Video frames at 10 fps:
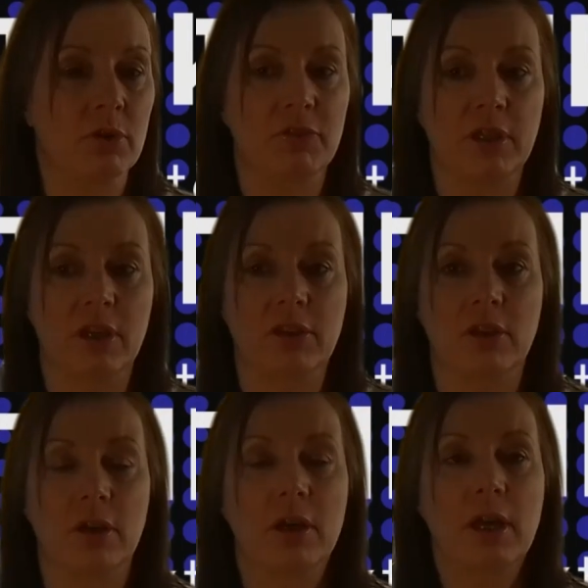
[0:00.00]
one of the
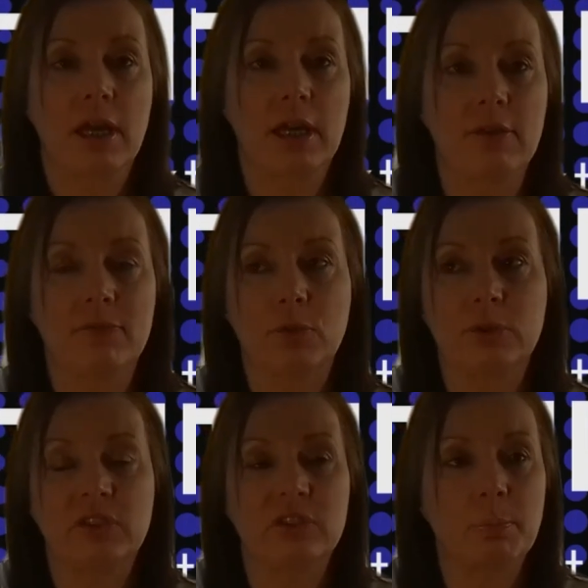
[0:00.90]
other
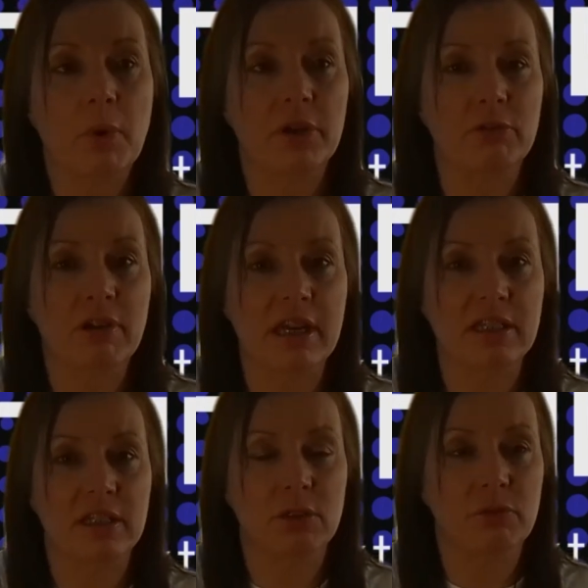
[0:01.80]
invoices, by
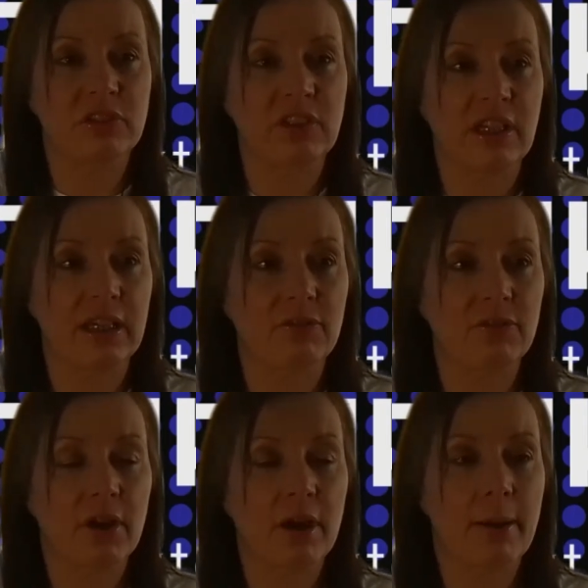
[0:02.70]
creating the receive
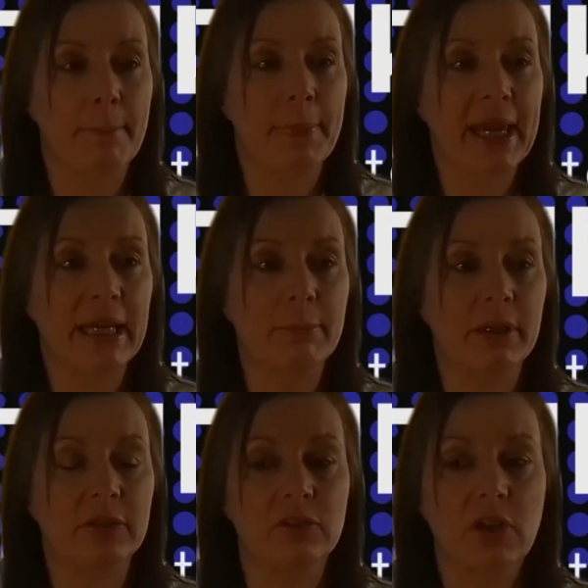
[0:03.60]

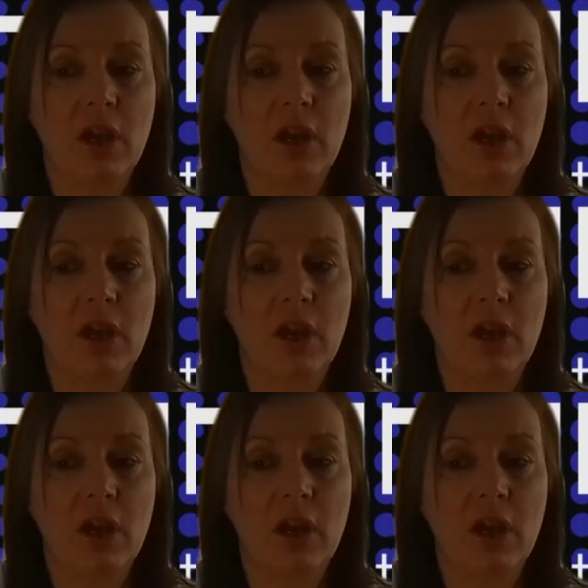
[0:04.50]
payment.